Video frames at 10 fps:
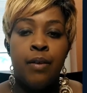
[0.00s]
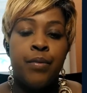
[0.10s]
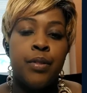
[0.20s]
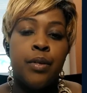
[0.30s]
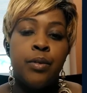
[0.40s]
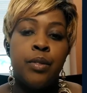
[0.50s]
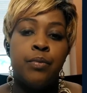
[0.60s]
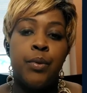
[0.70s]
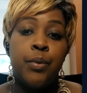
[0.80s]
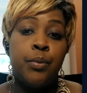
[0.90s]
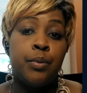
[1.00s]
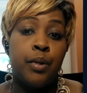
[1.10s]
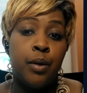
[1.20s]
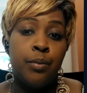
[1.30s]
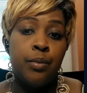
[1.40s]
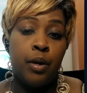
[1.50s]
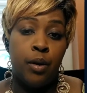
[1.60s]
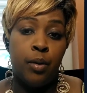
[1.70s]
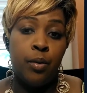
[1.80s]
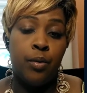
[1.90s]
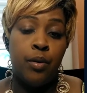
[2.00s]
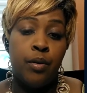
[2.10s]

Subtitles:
For those of you who don't know,